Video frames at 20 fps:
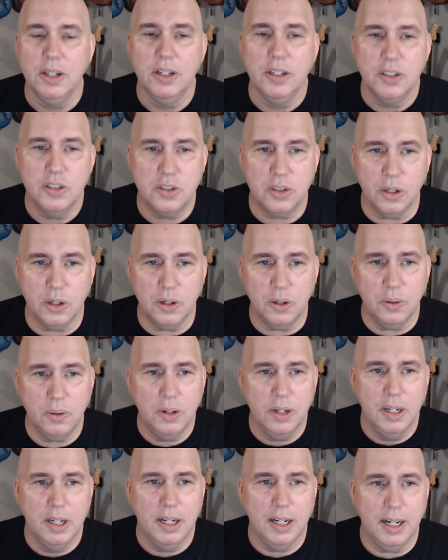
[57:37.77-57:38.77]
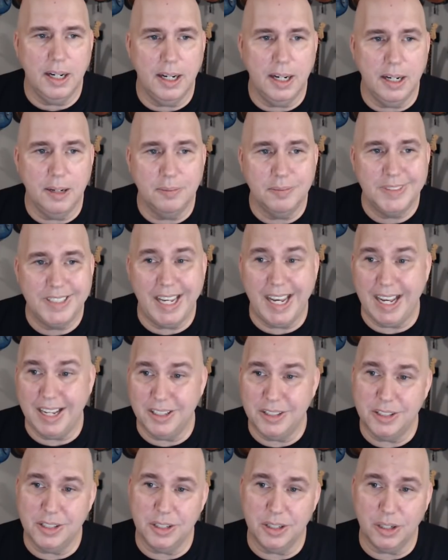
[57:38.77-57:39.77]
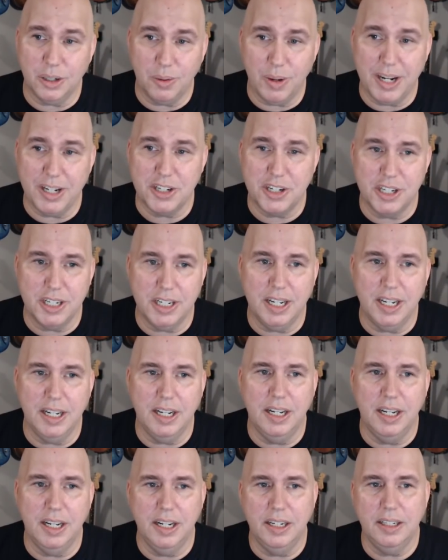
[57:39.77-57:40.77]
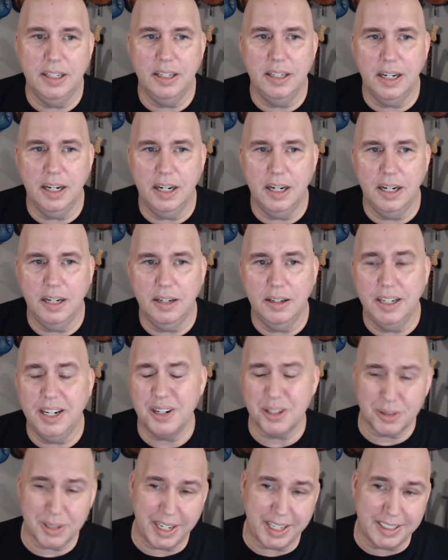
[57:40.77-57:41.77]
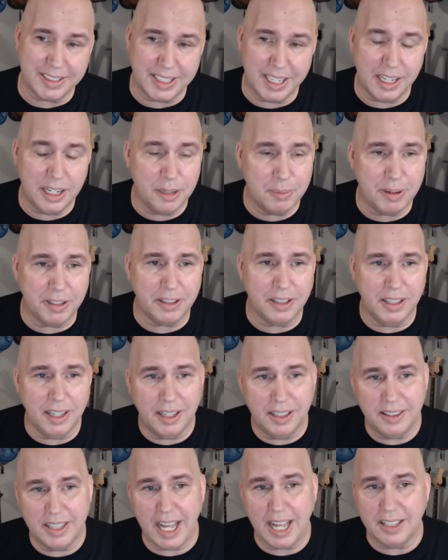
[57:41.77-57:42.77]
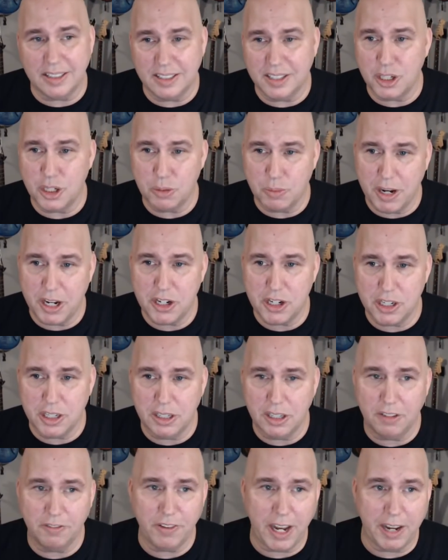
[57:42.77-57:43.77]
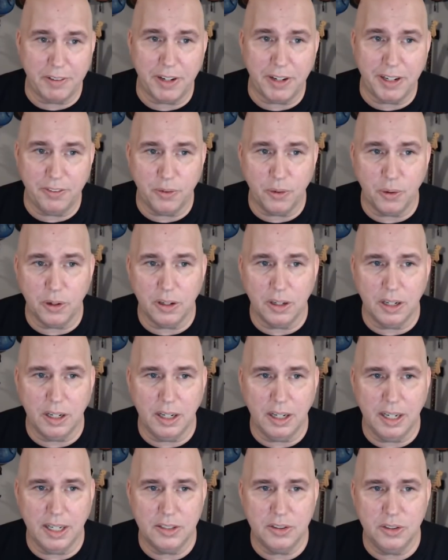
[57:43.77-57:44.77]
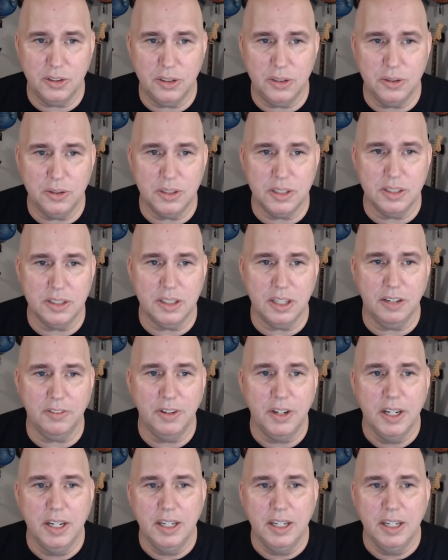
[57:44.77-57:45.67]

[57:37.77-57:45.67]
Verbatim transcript: So um, to answer your question, uh, here's what I could tell you about the that situation, the 594 S2s and stuff.